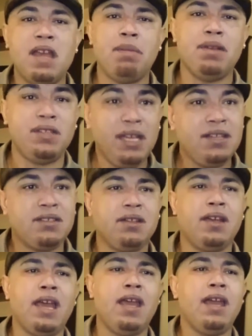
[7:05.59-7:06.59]
that
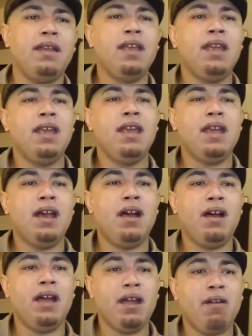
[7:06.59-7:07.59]
Batista had
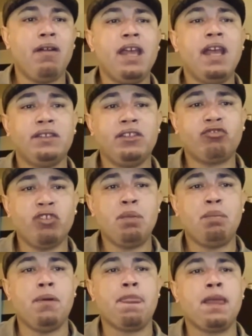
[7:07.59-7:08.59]
uh, earned as a
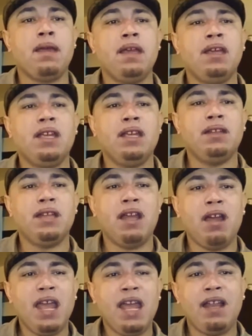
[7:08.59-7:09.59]
stripper and
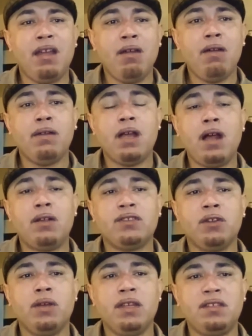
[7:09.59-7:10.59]
had earned
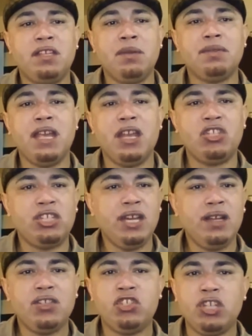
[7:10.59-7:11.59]
also in tips at
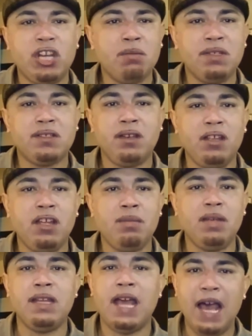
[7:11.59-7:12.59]
Cheetah's Gentlemen's
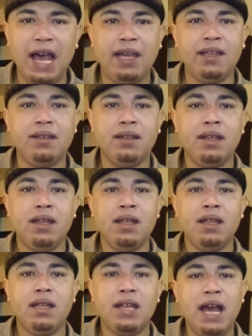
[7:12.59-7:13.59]
Club in Holland
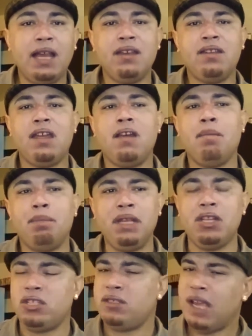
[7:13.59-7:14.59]
in Hollandale
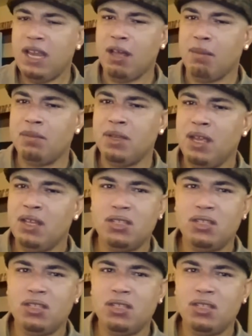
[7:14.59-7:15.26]
Beach. Damn,